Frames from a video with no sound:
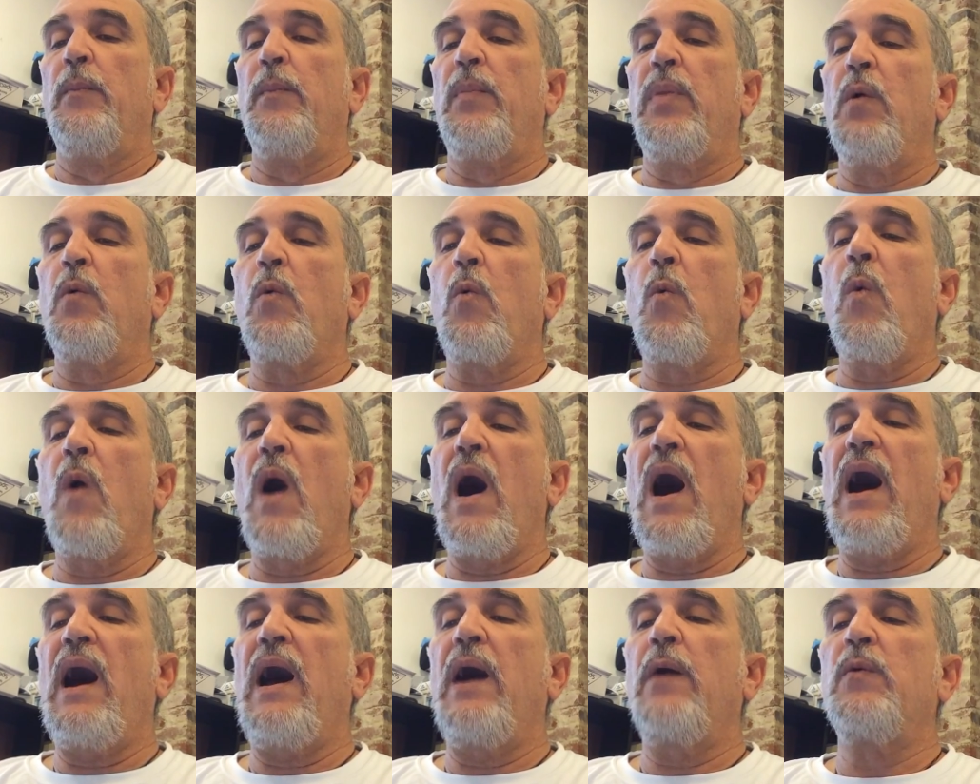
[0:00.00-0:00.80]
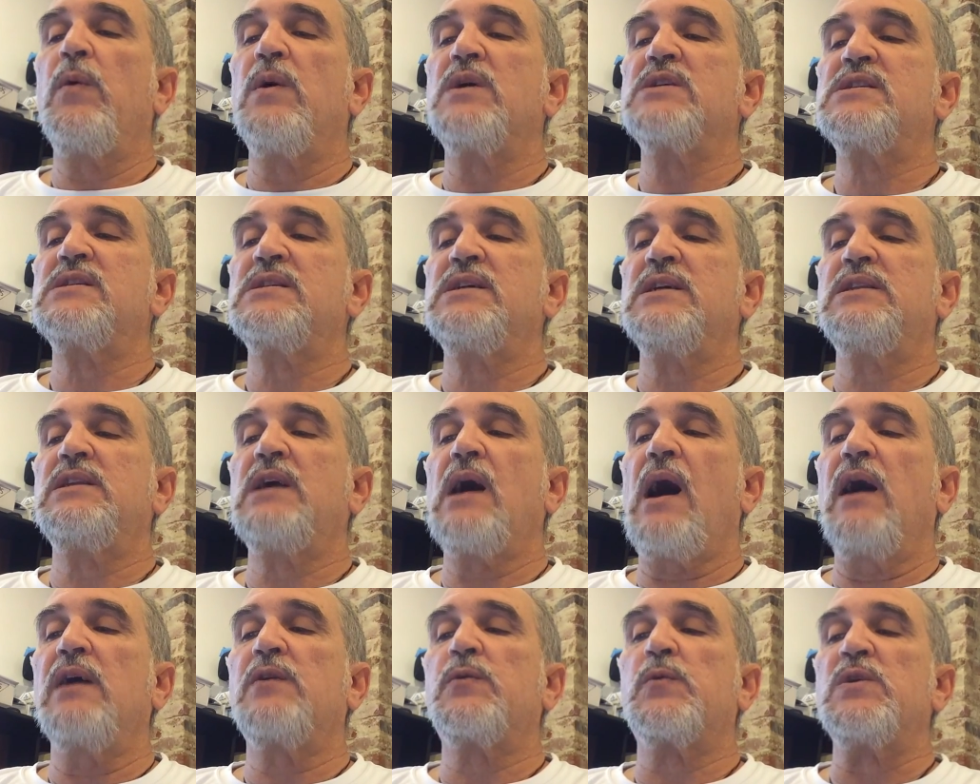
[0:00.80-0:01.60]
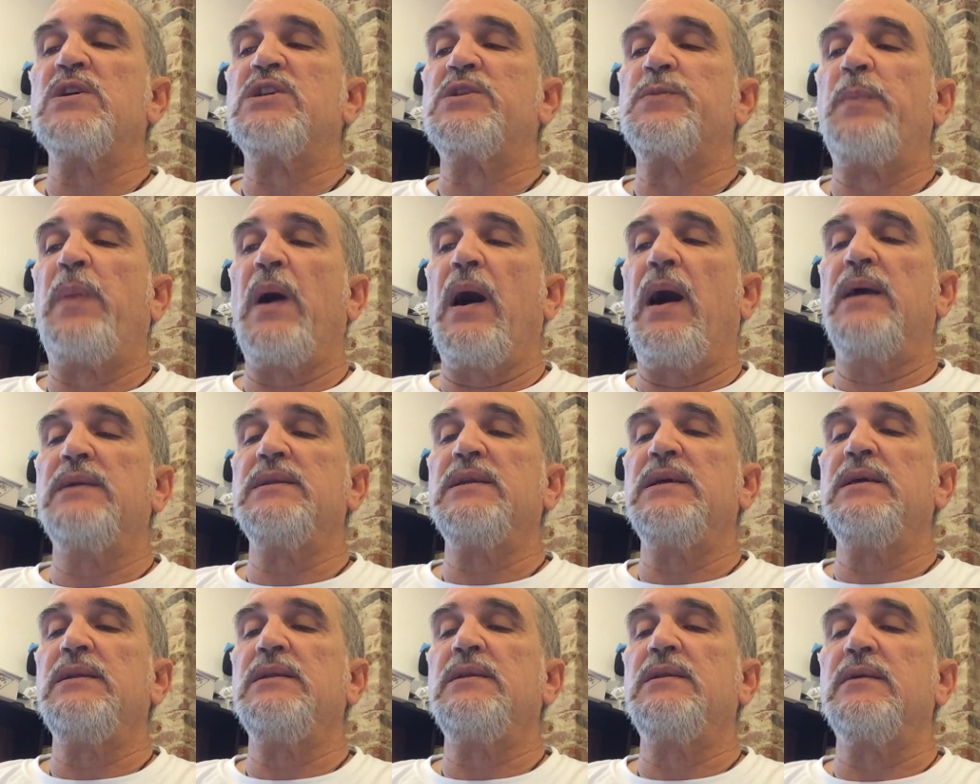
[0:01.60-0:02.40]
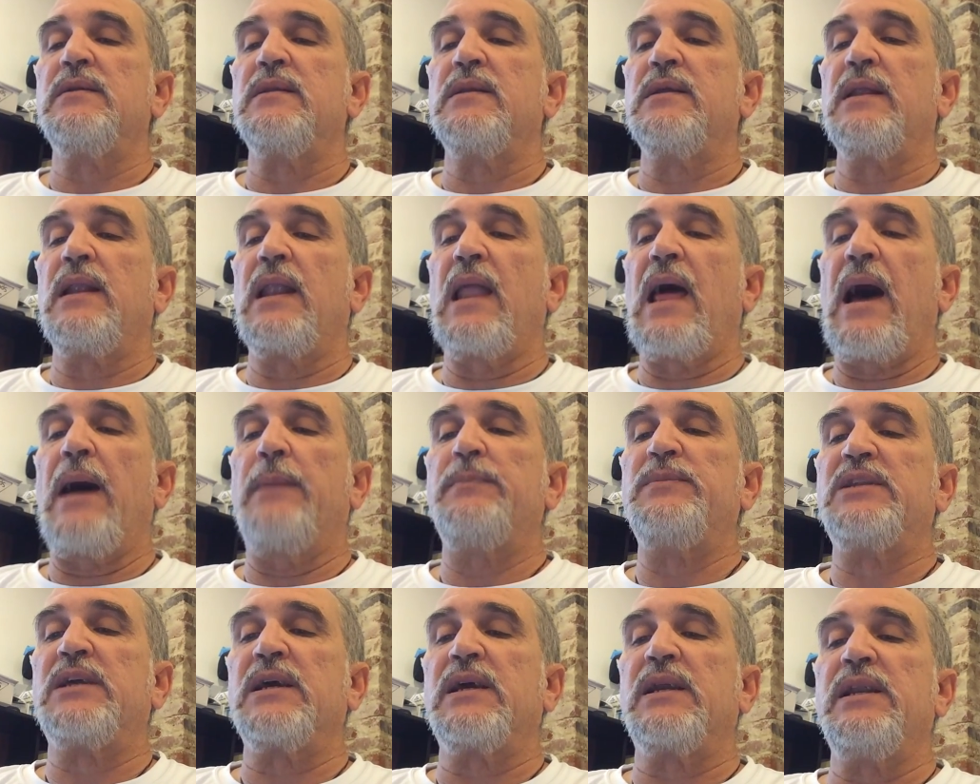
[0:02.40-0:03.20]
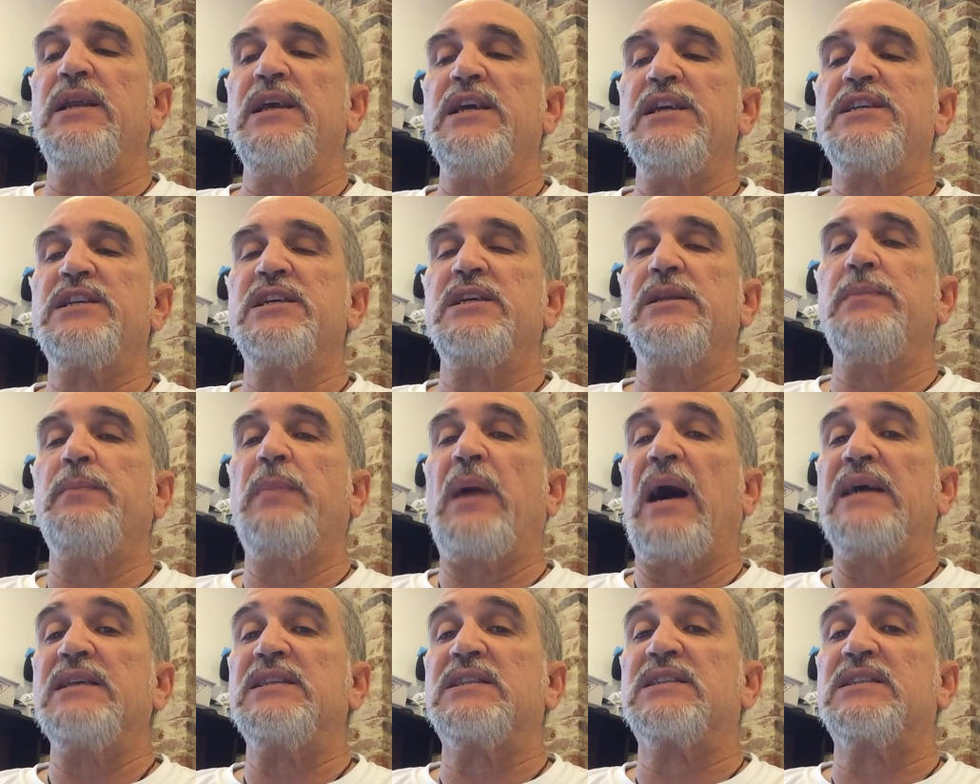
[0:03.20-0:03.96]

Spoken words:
But why was the dog responding to the lab technician by